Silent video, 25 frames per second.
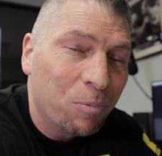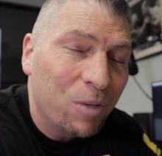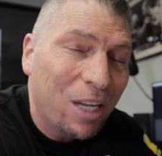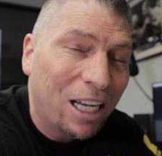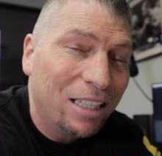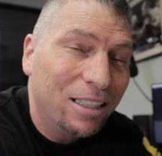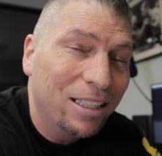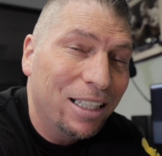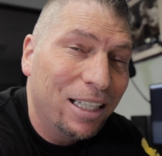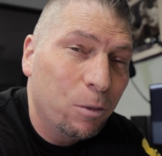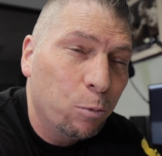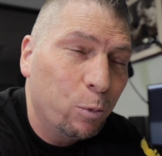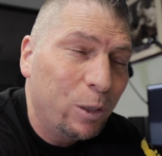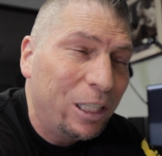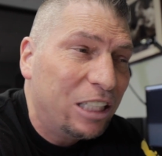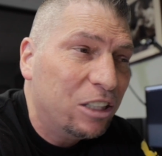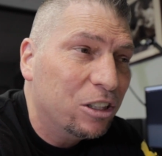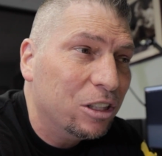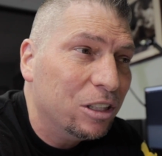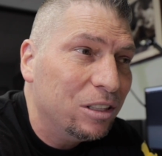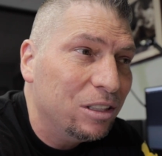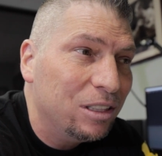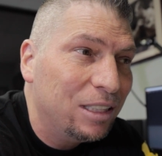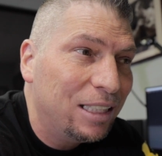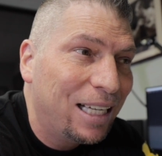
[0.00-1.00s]
And then we
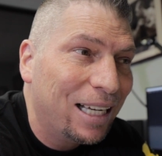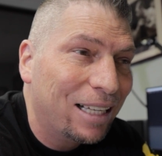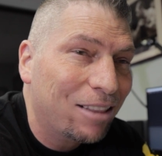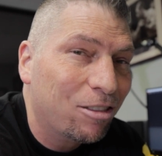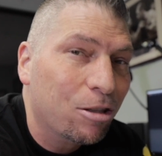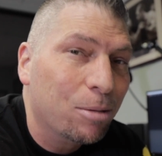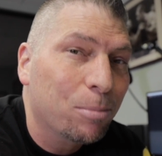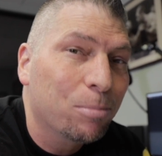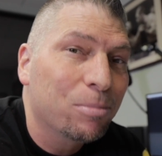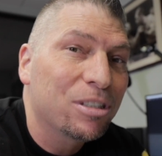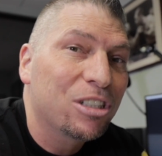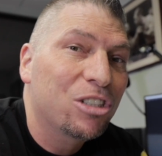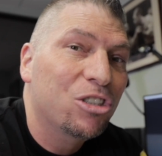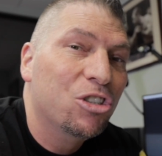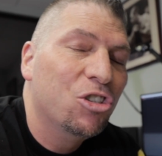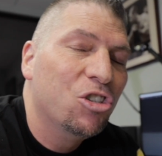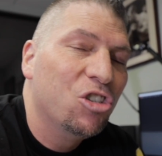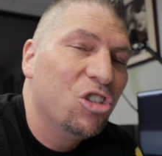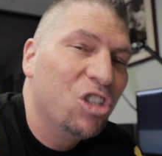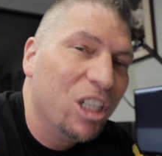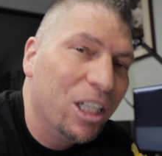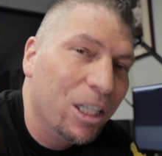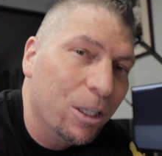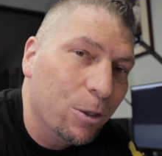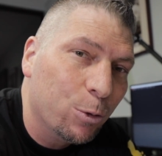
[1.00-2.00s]
couldn't get the
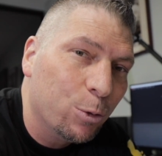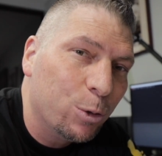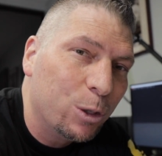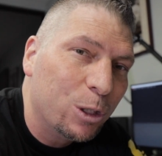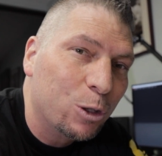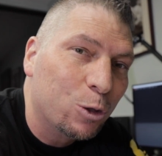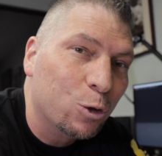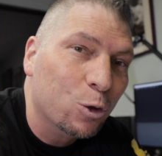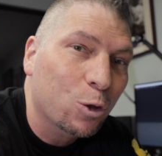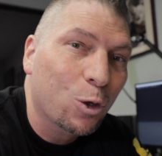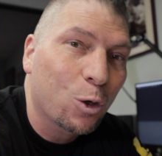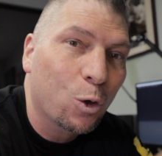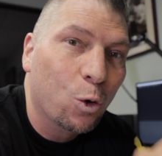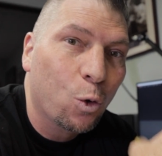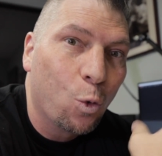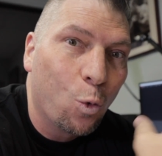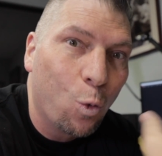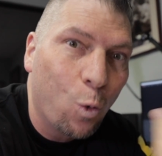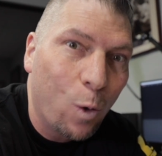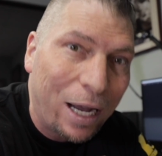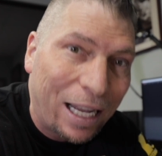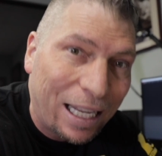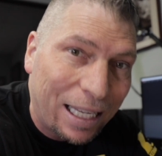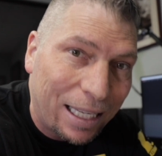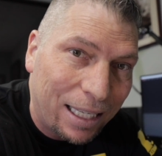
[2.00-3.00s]
material
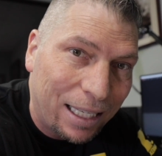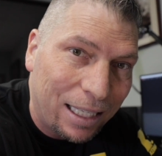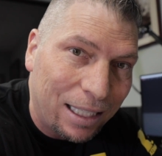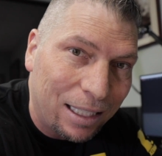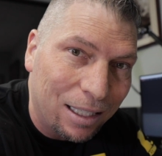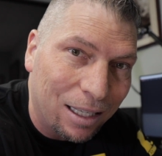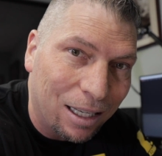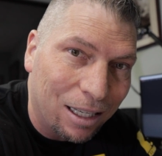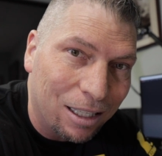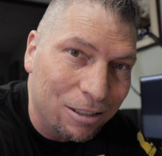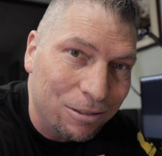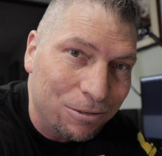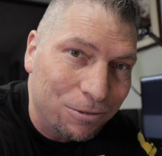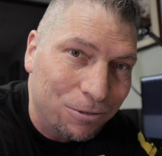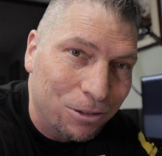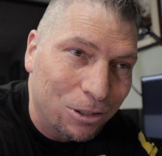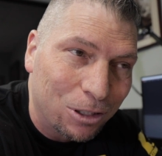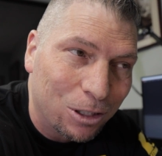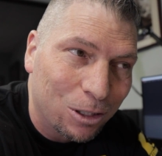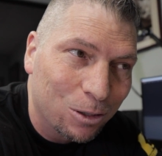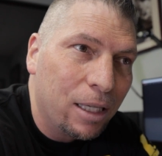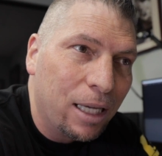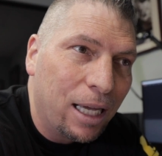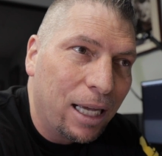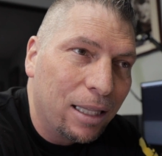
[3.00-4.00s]
quick enough.
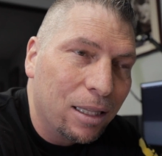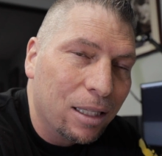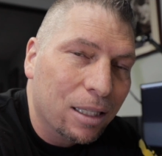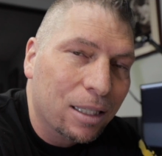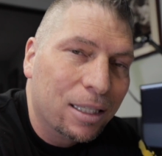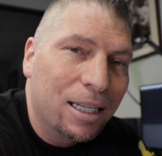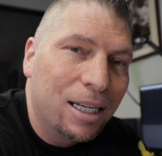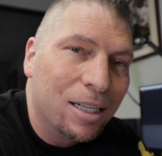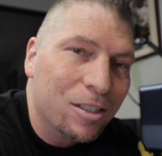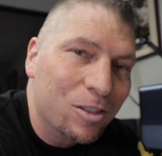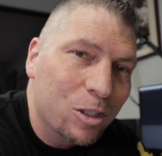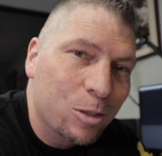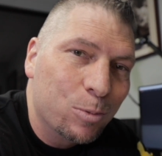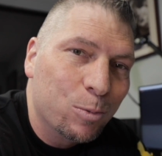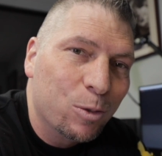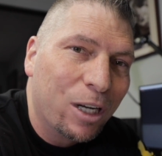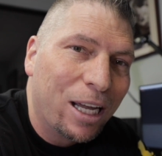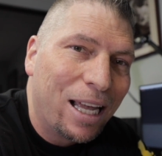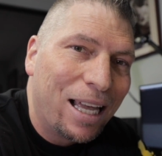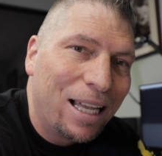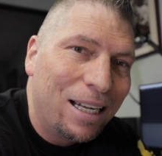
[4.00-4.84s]
And the customer